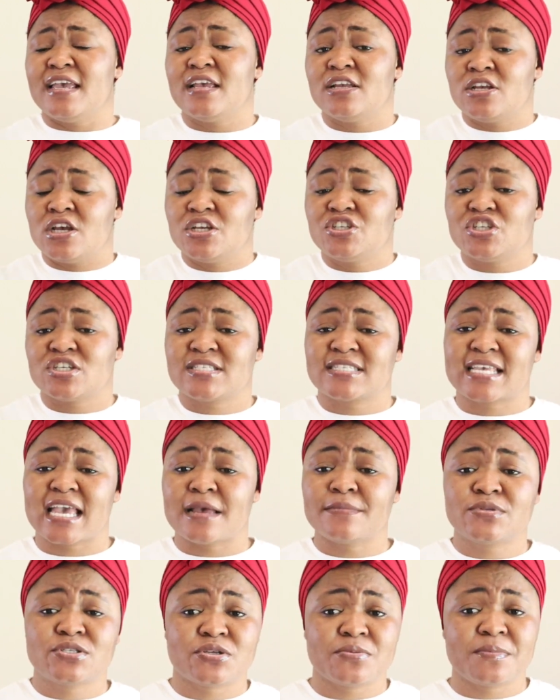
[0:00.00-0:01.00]
he, he just
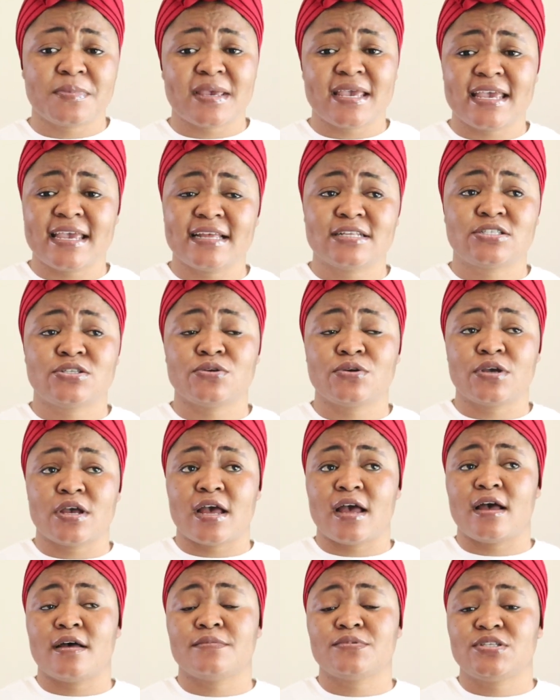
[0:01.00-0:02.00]
came to me
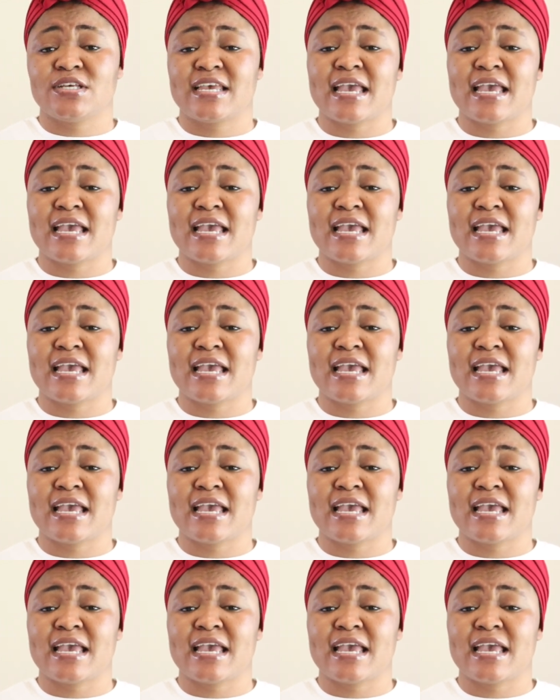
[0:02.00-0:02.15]
to um,